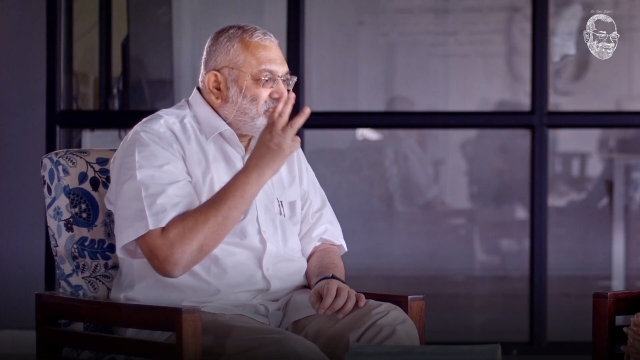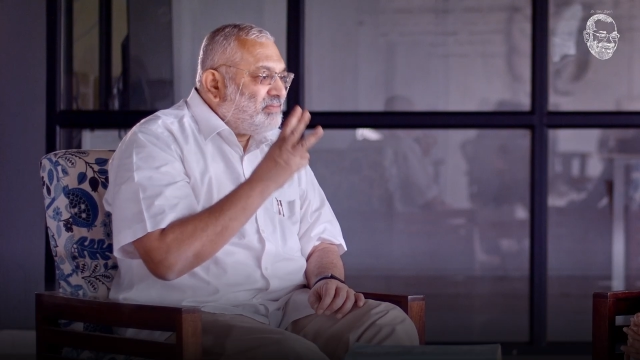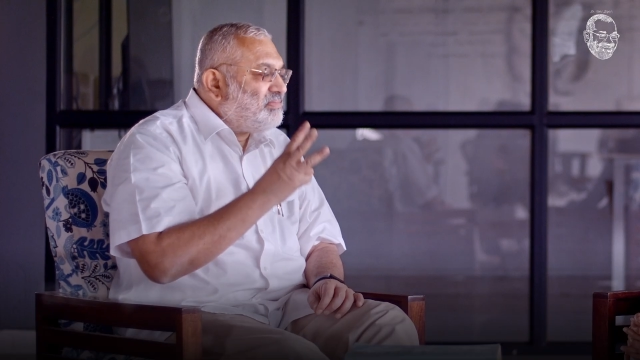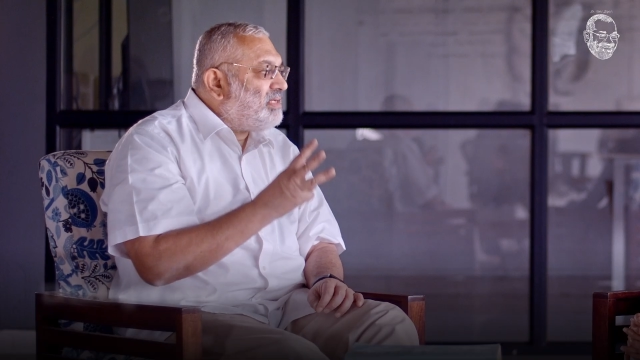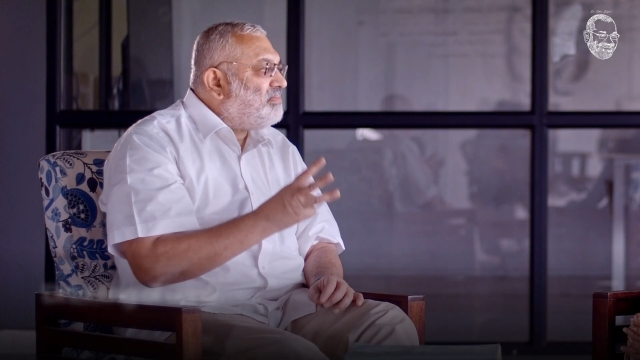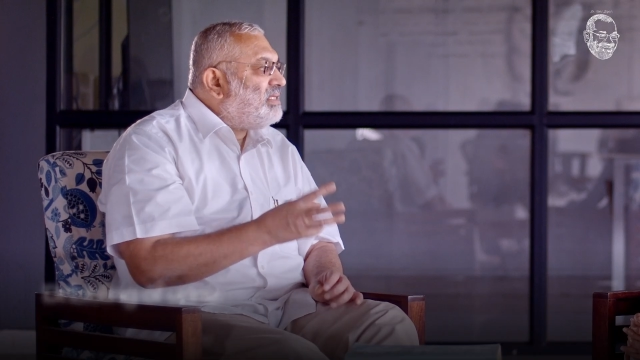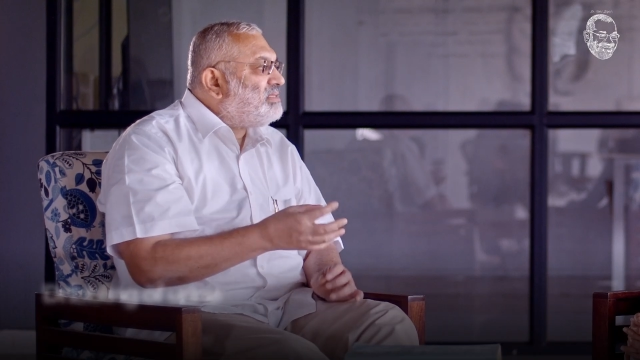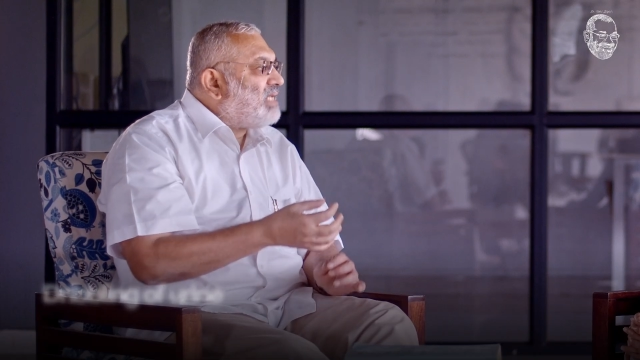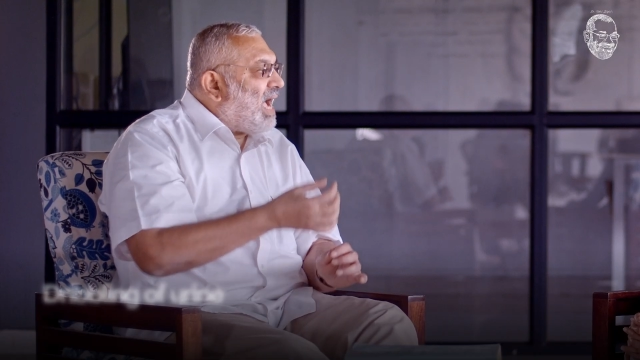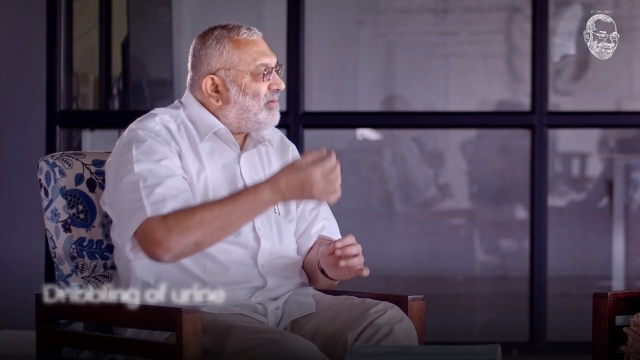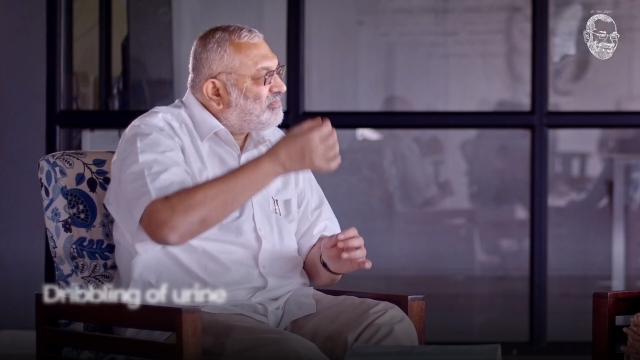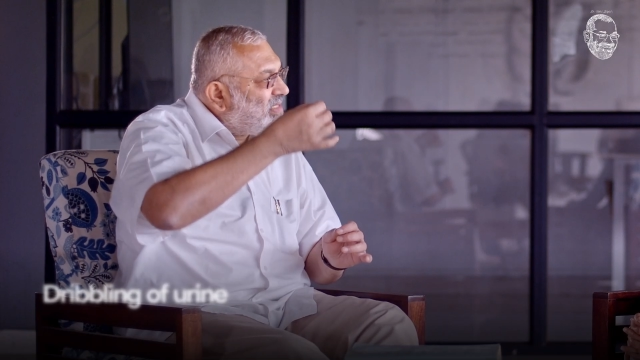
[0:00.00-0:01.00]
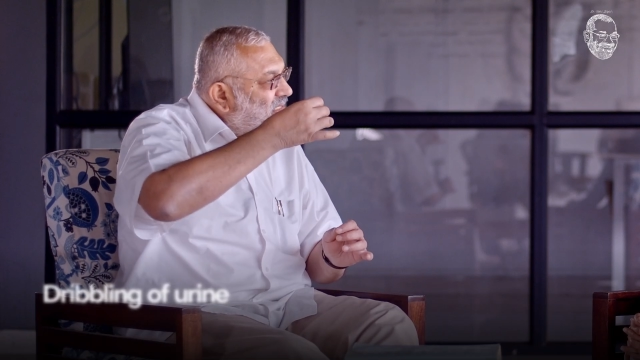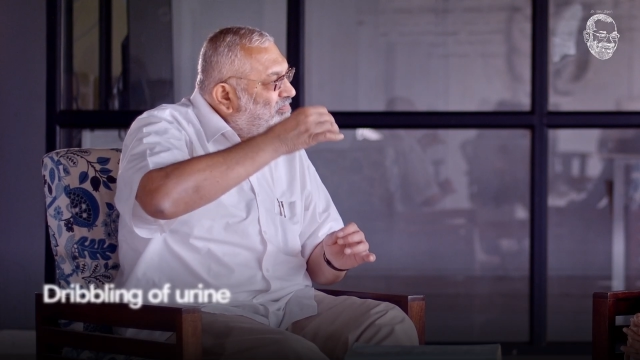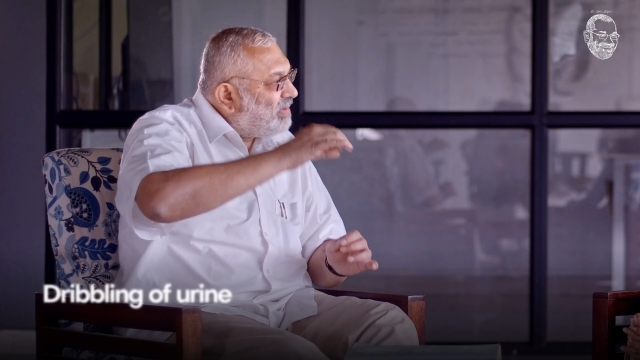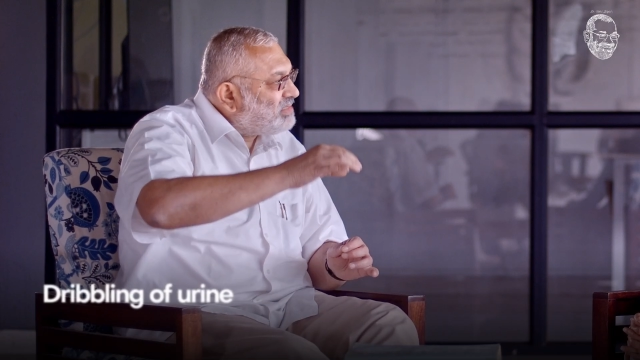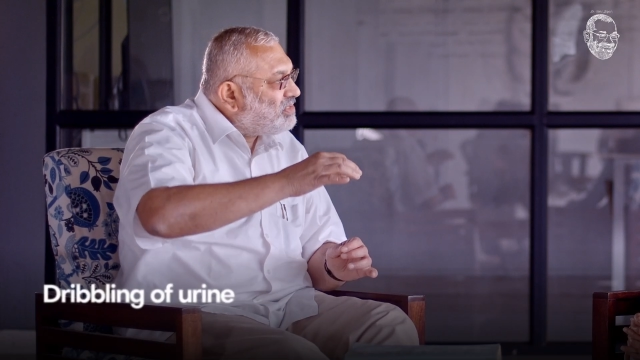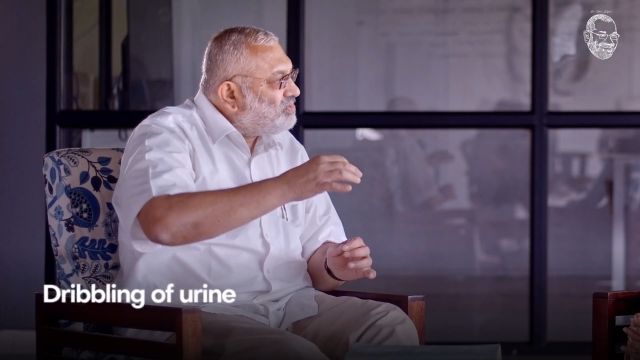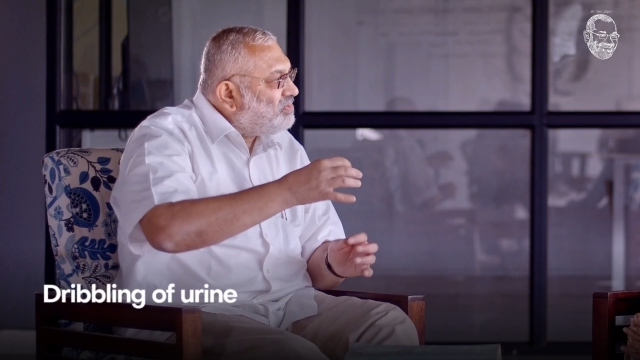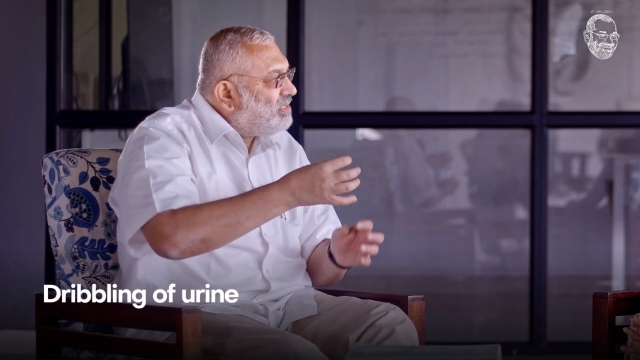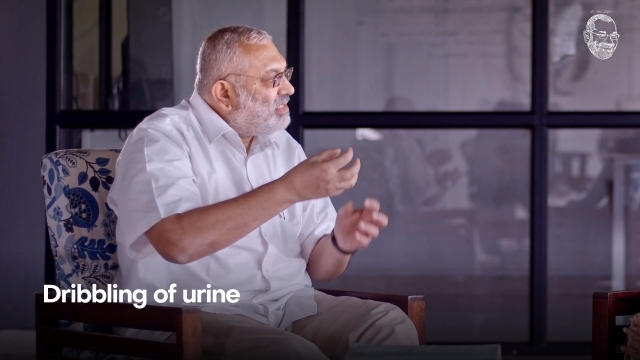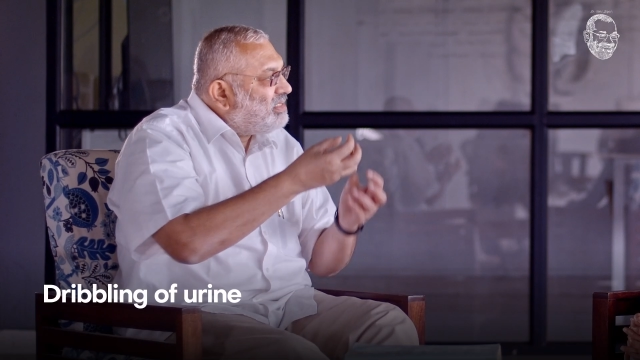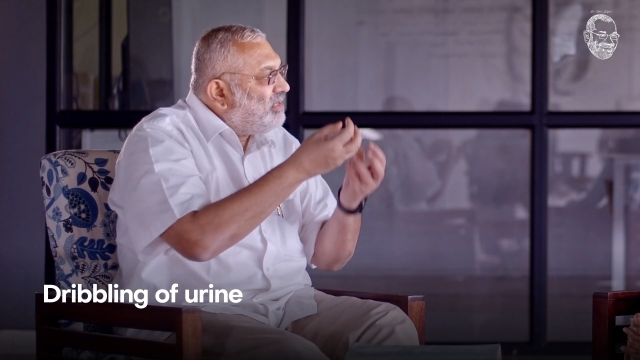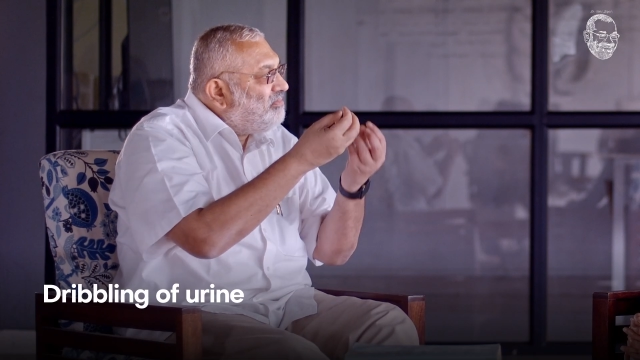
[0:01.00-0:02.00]
symptom is, after he passes
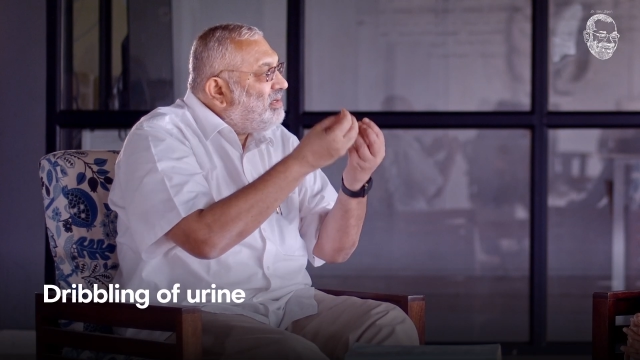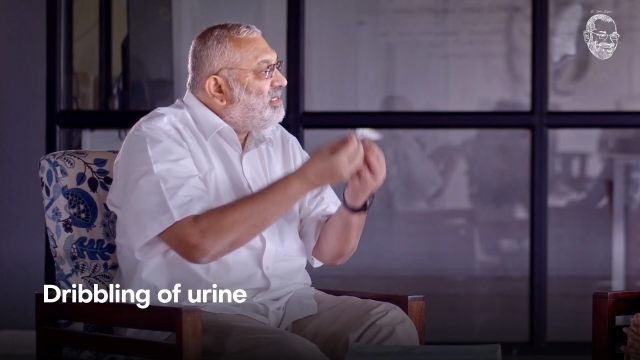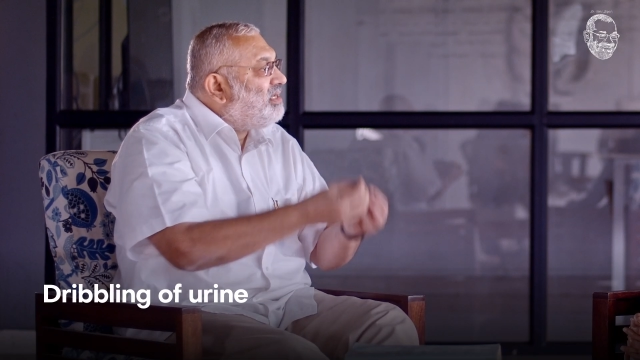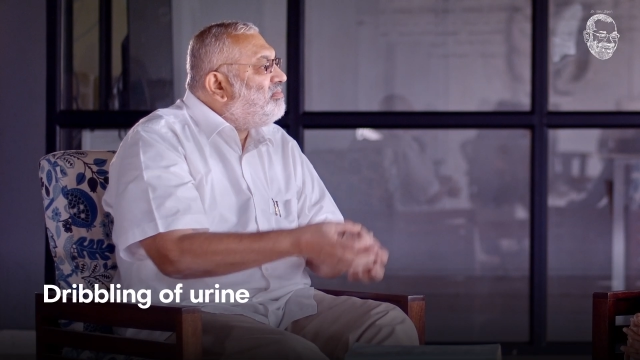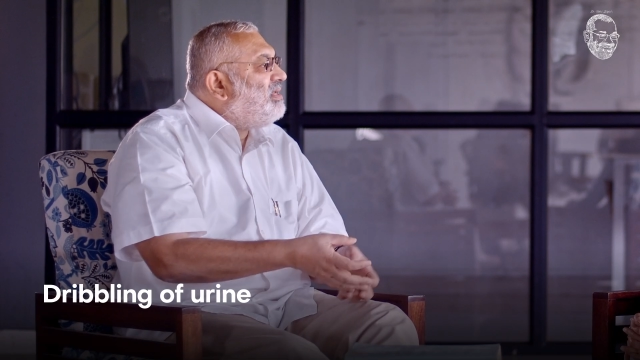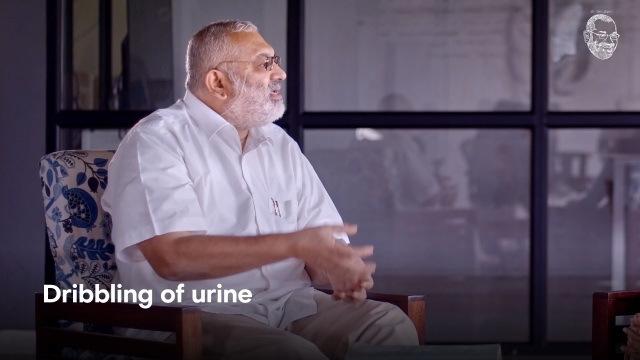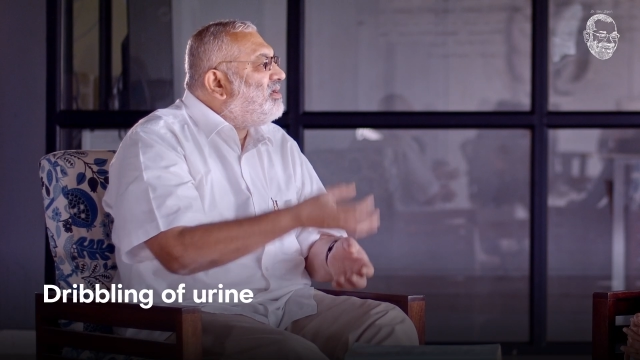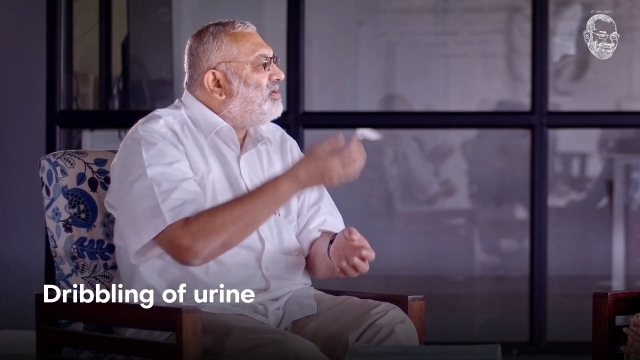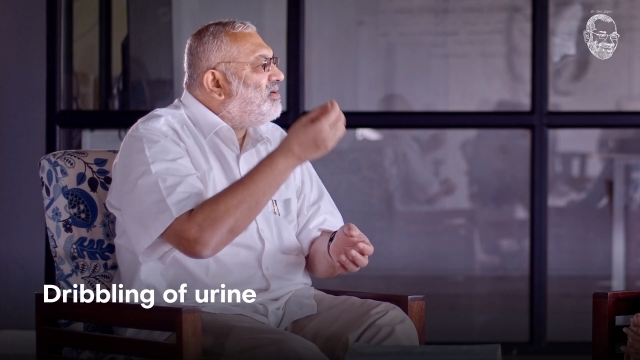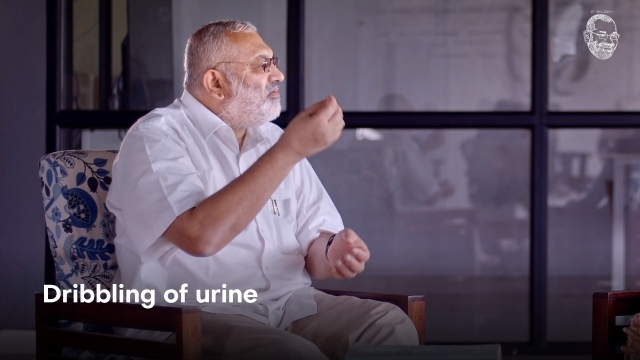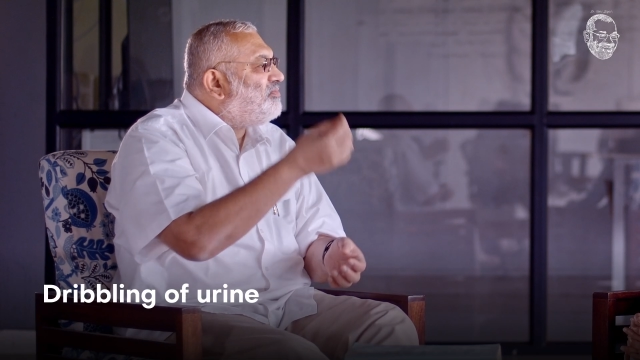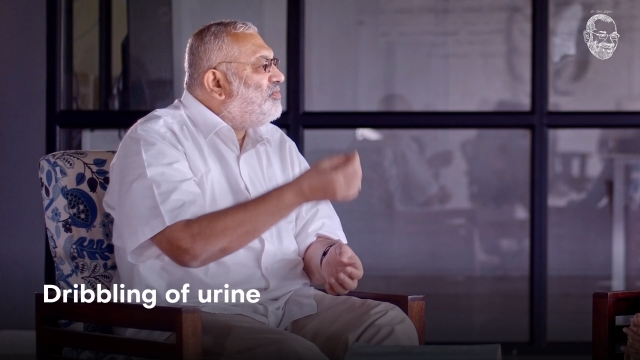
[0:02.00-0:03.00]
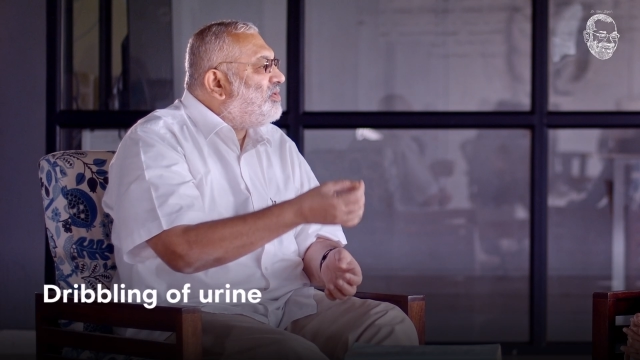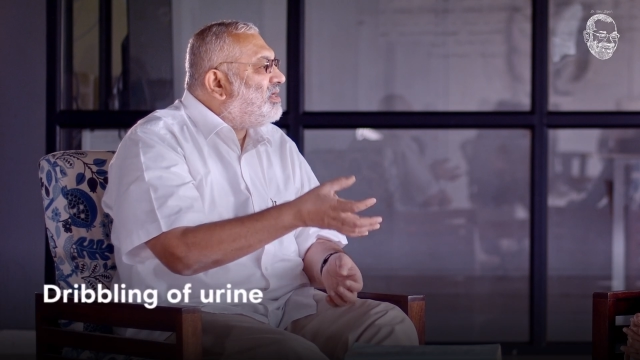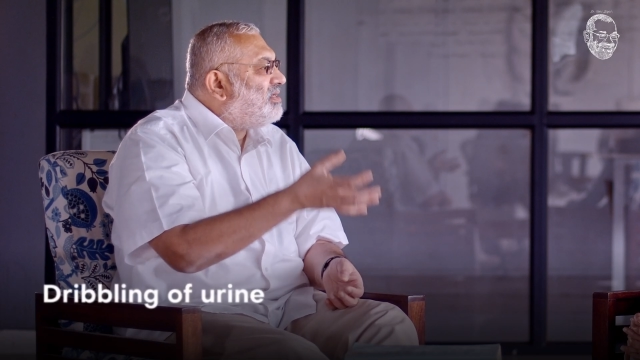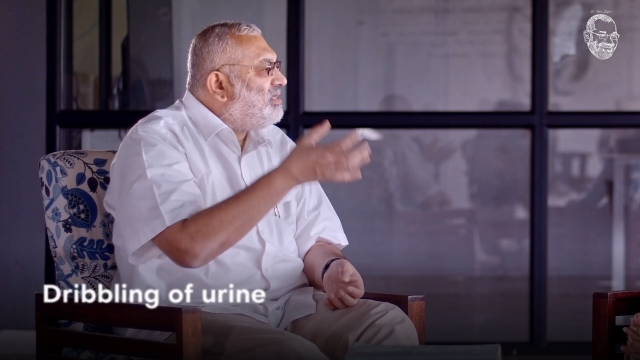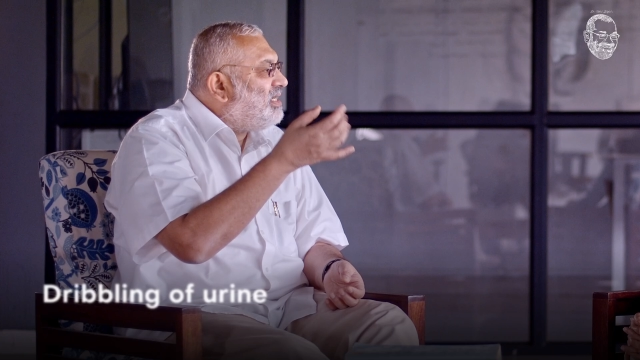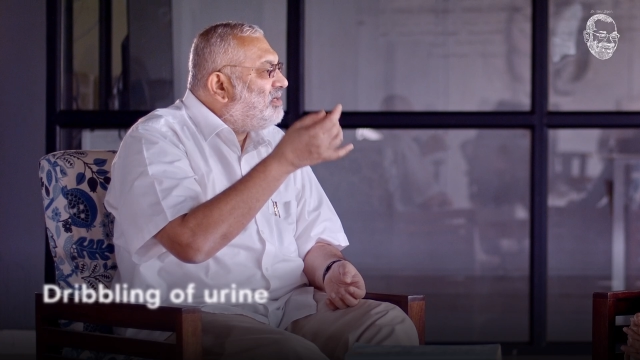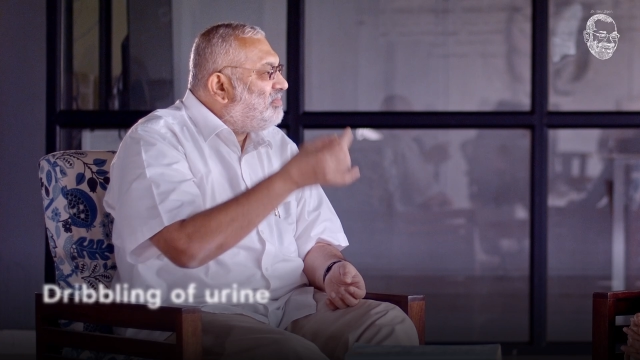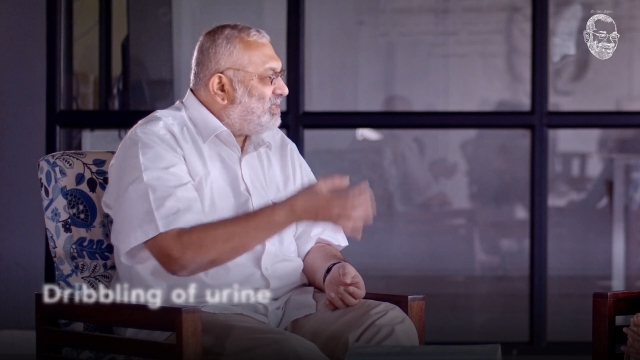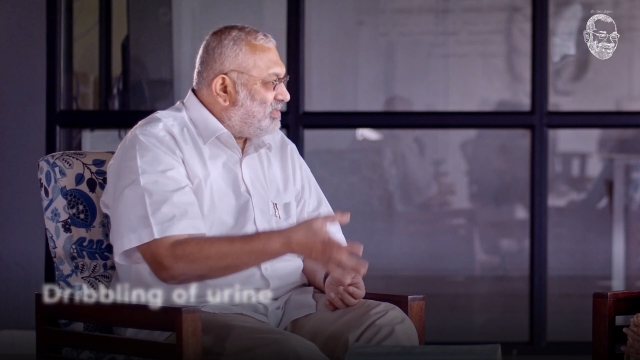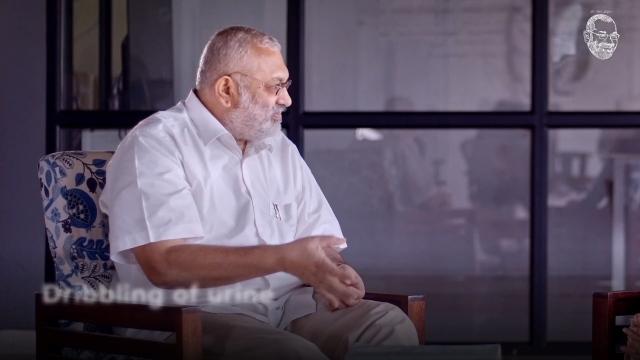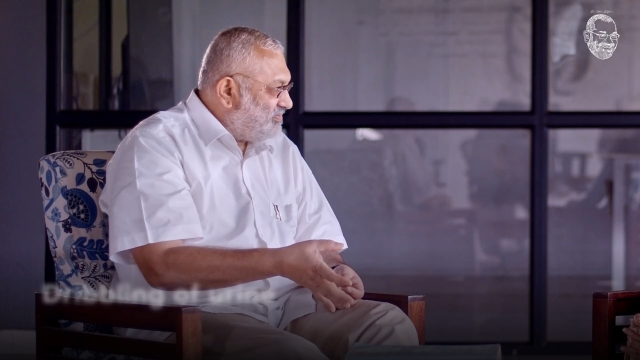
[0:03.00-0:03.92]
urine, there will be dribbling of urine, little bit.